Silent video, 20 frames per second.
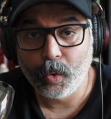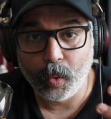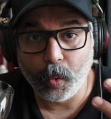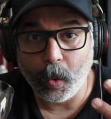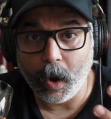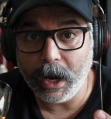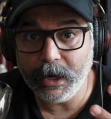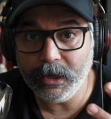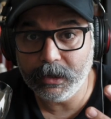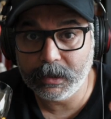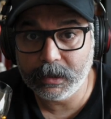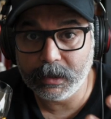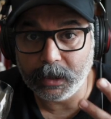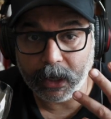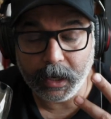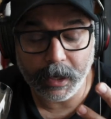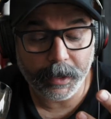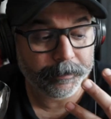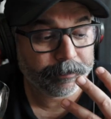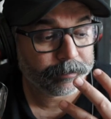quite
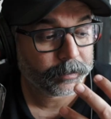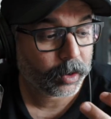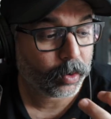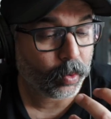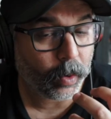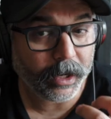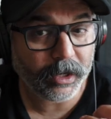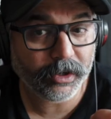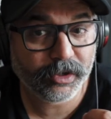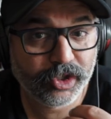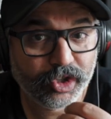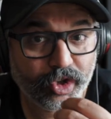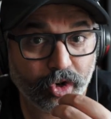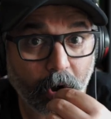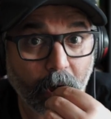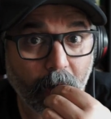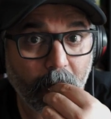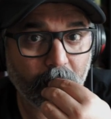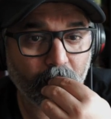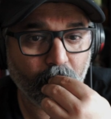um, quite a
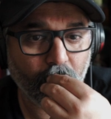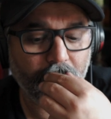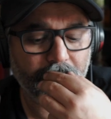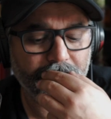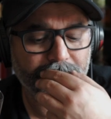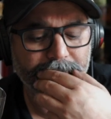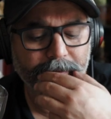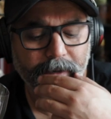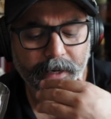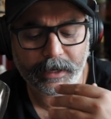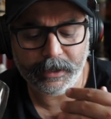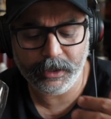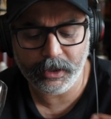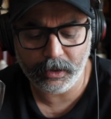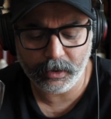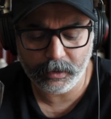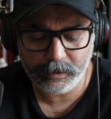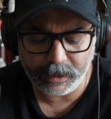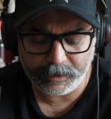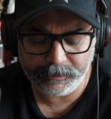strong whiff, and you
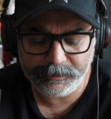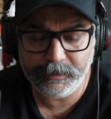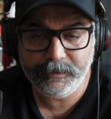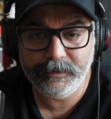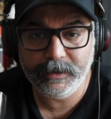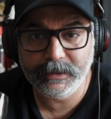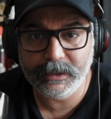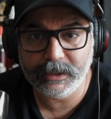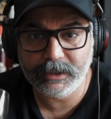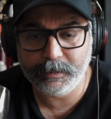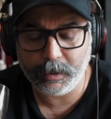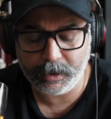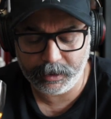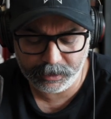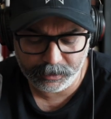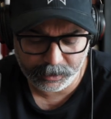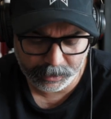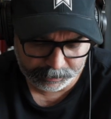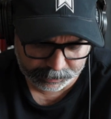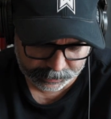know that
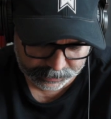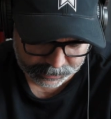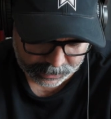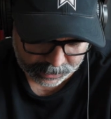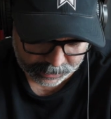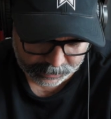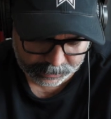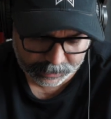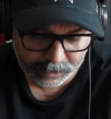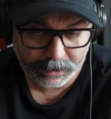56.3%.